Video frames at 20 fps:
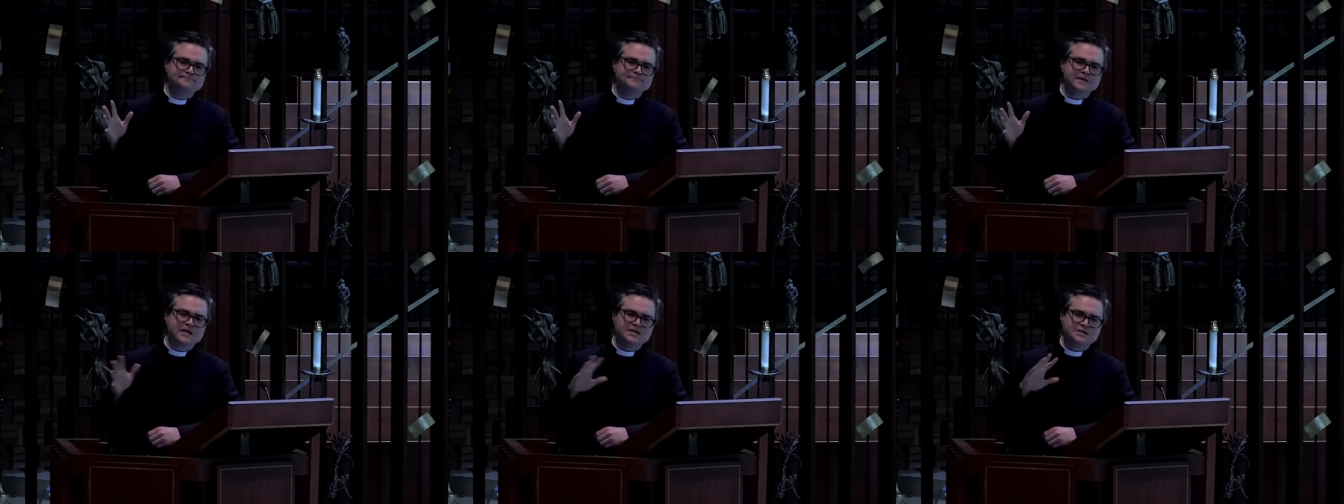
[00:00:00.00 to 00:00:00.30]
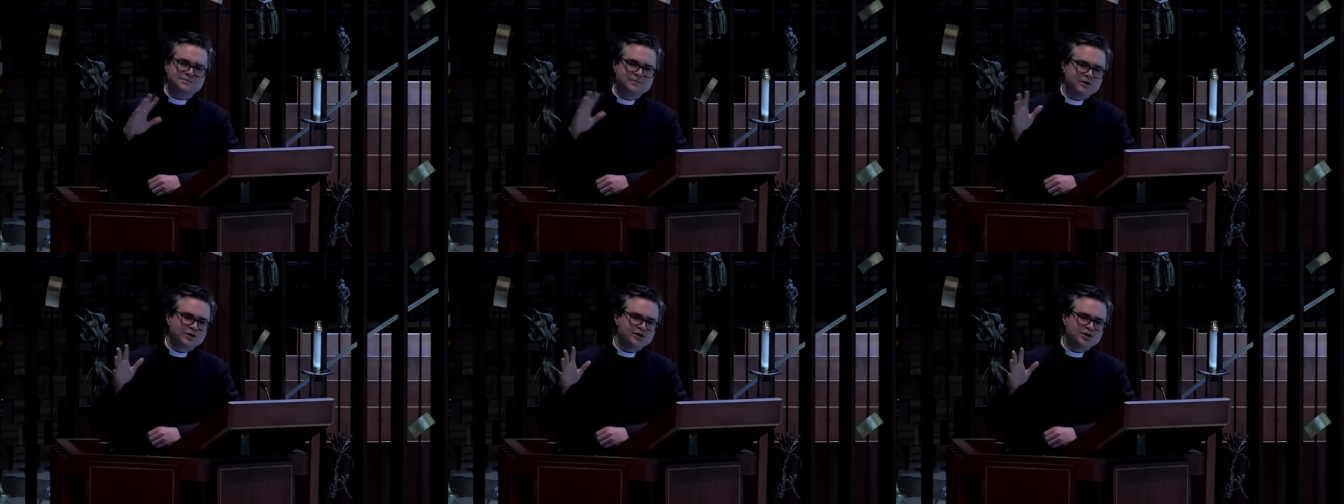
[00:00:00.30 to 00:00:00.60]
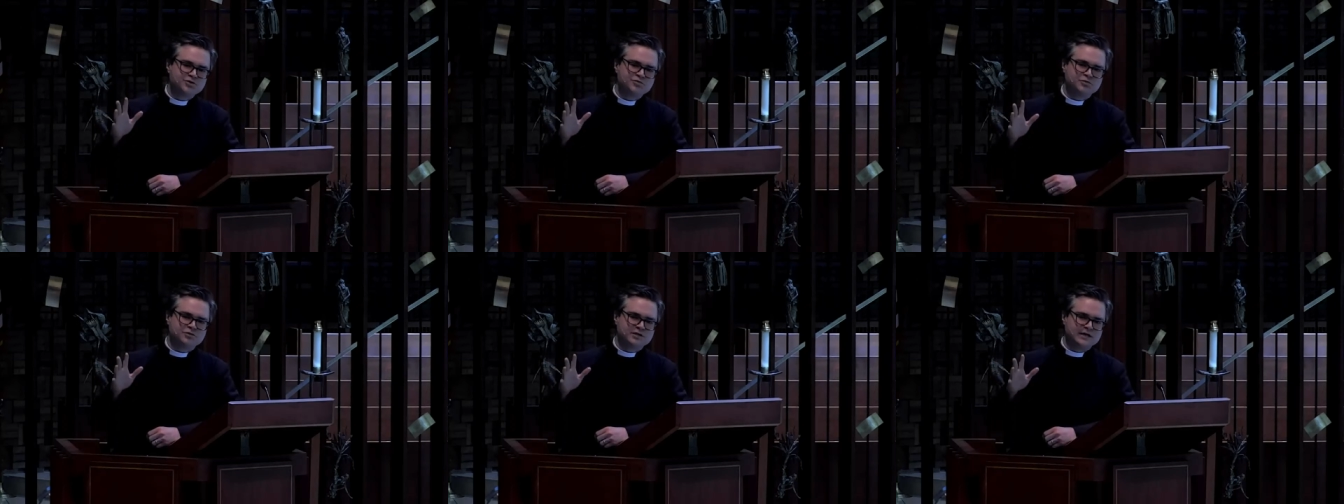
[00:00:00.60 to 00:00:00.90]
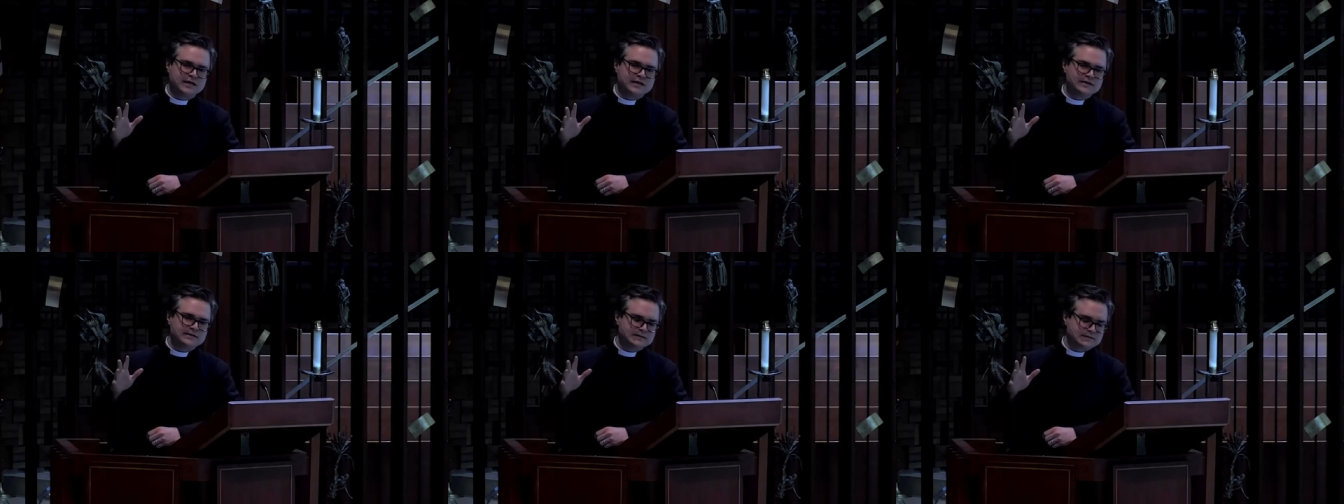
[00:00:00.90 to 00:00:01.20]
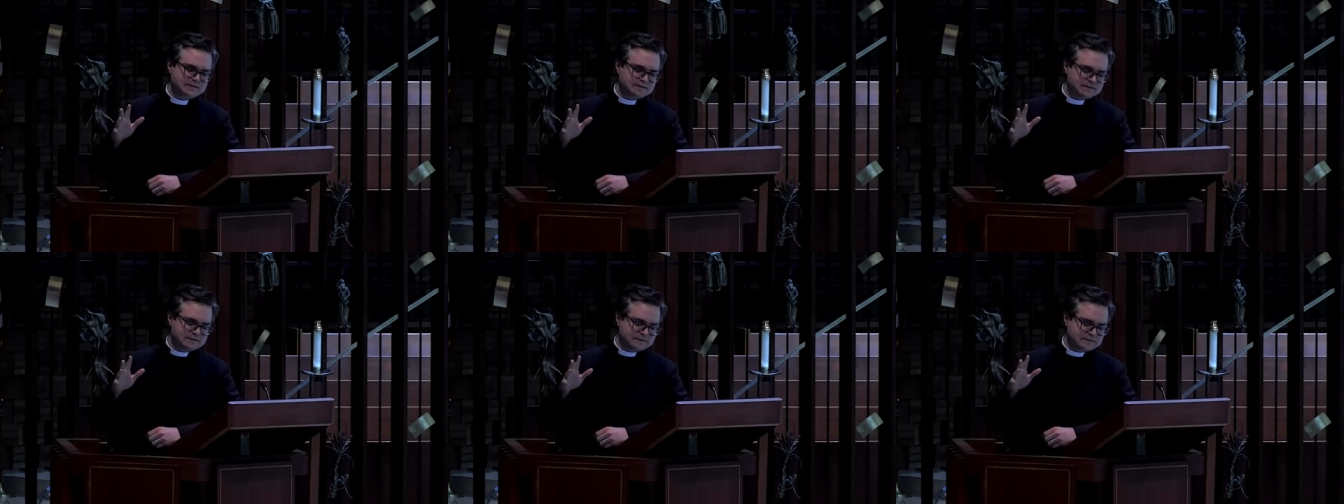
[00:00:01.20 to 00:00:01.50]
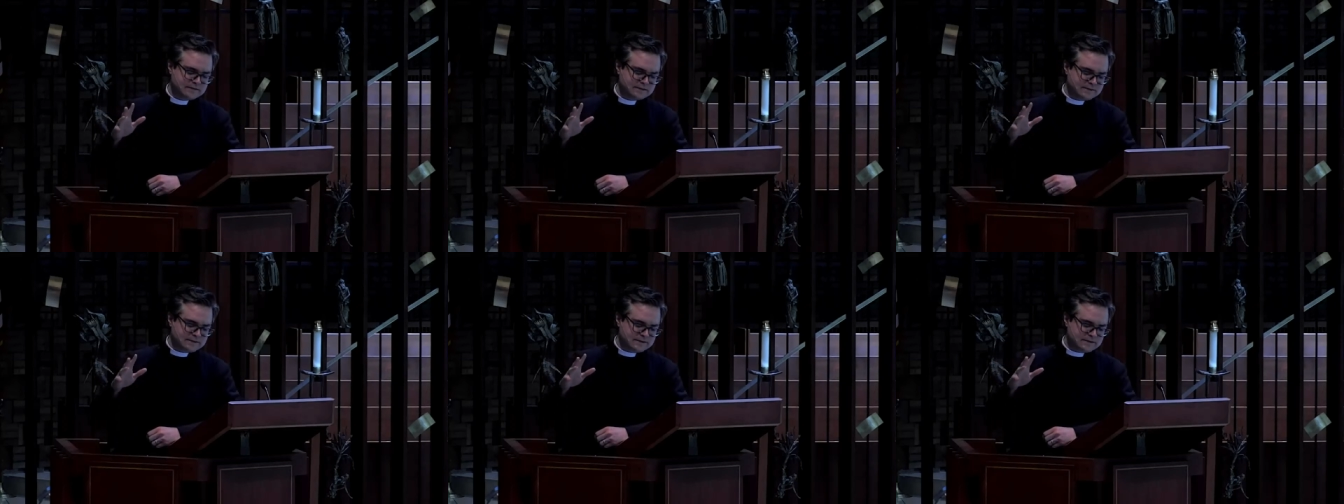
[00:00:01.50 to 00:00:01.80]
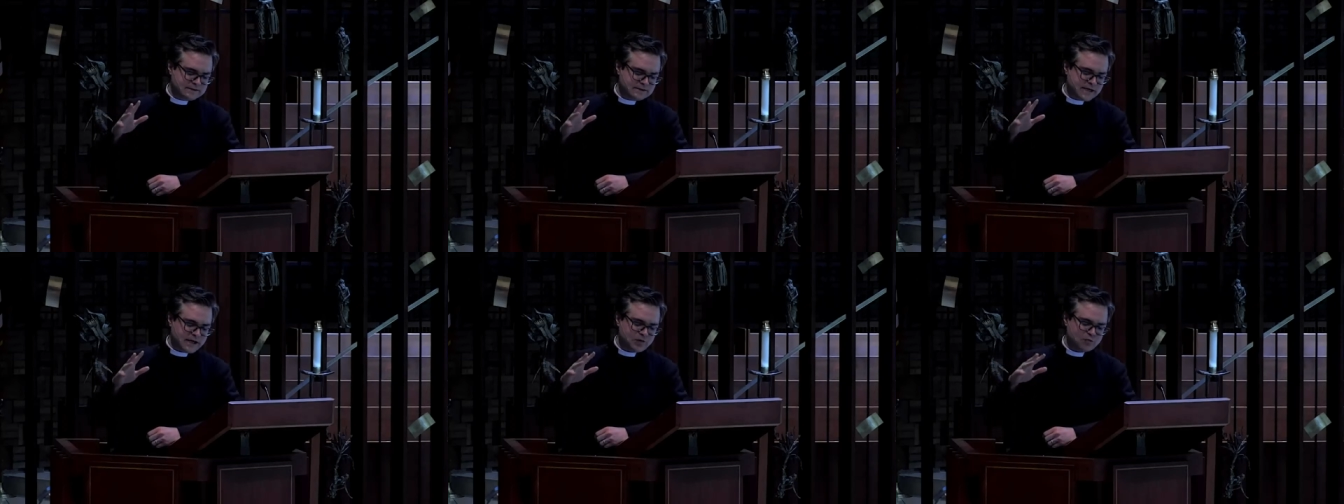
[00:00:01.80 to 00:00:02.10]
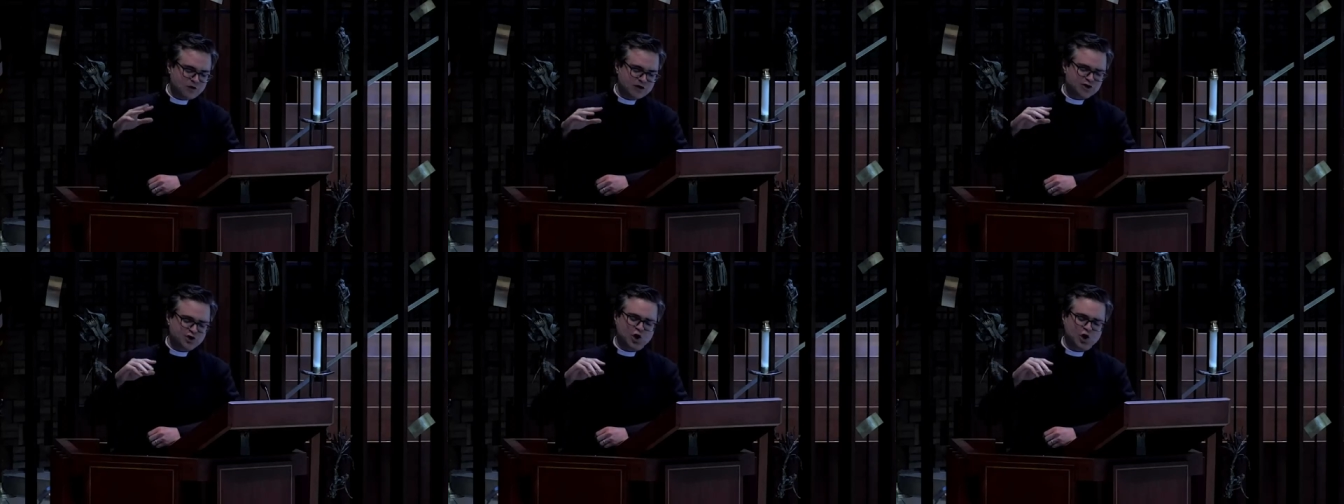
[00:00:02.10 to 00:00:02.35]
A spiritual night in which